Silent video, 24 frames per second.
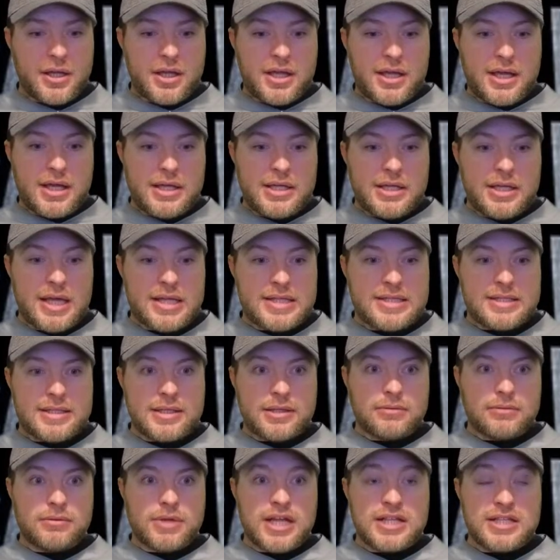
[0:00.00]
it's
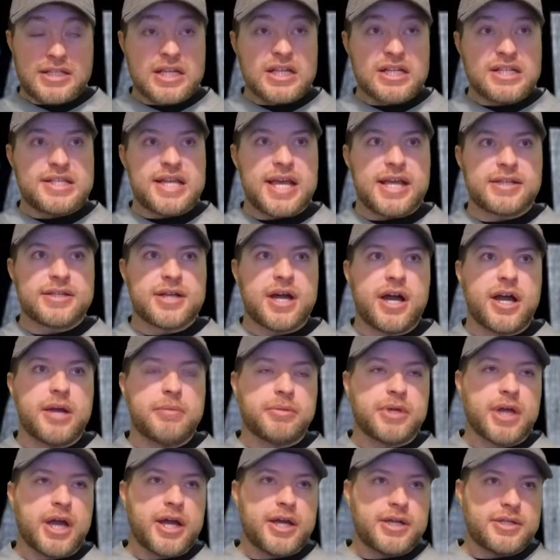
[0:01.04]
going to take time,
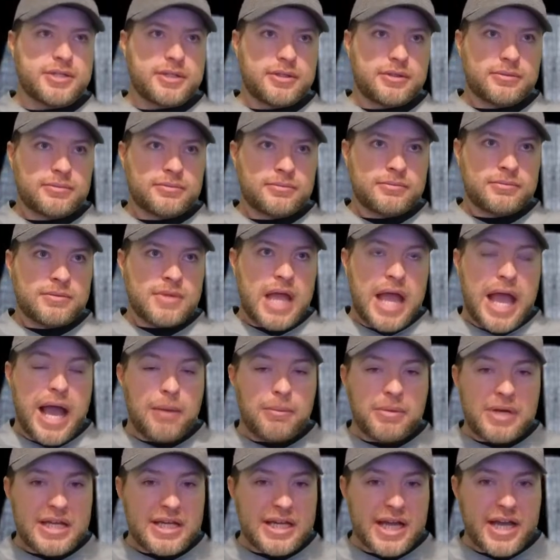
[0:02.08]
guys. How
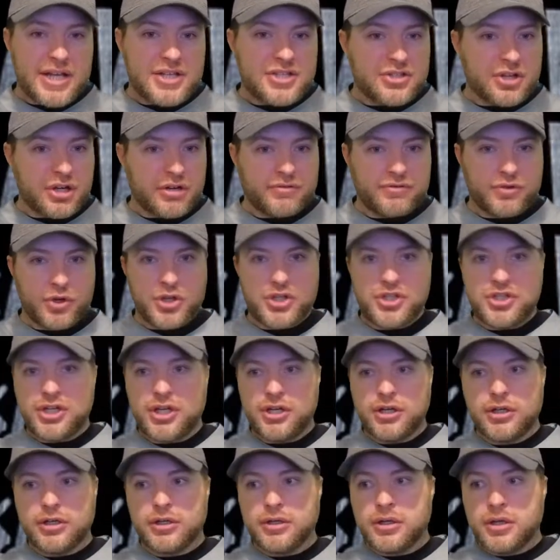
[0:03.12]
many guys start first
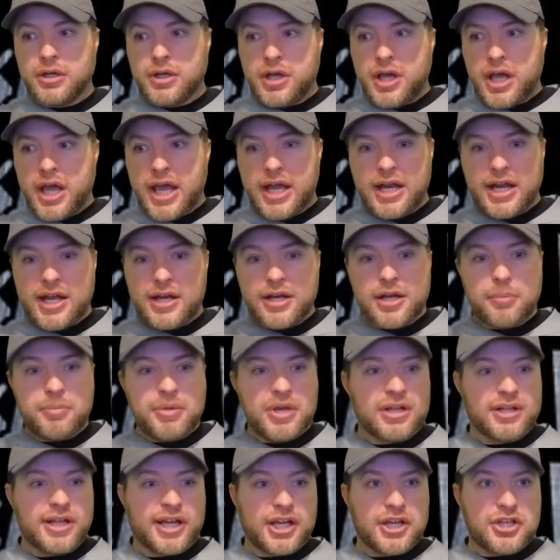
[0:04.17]
year and end up being
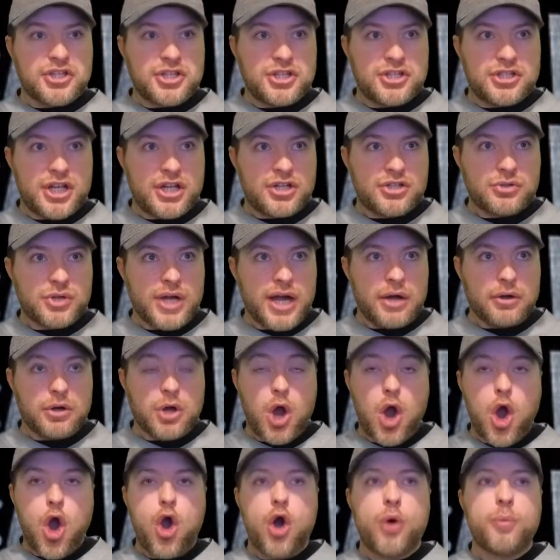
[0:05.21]
like a CJ Stroud?
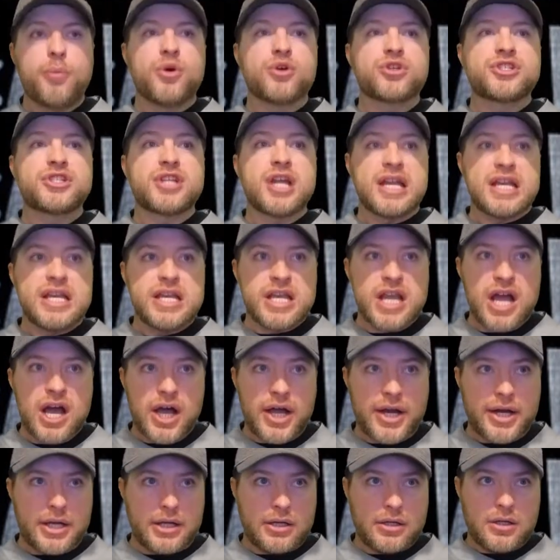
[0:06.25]
Almost
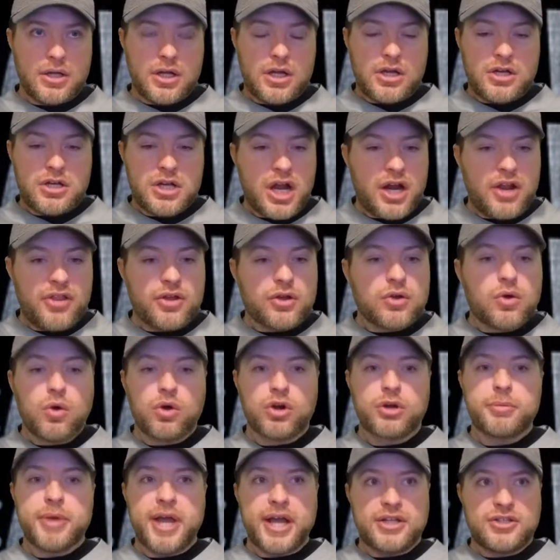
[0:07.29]
none. None of the
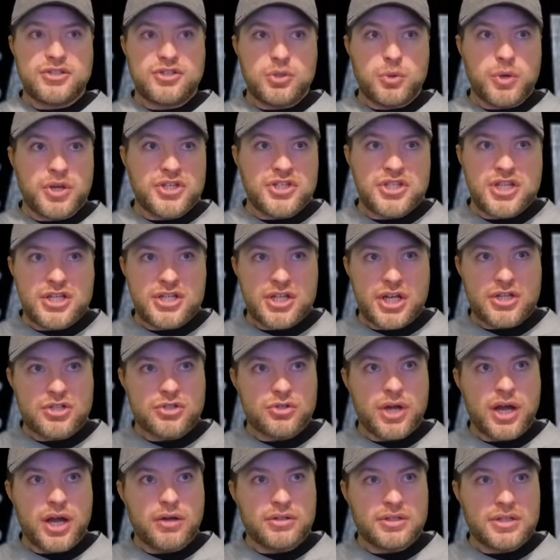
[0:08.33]
quarterbacks do what CJ
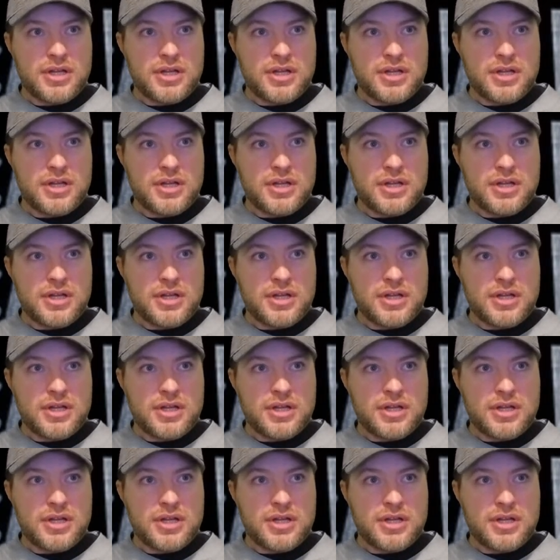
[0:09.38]
Stroud,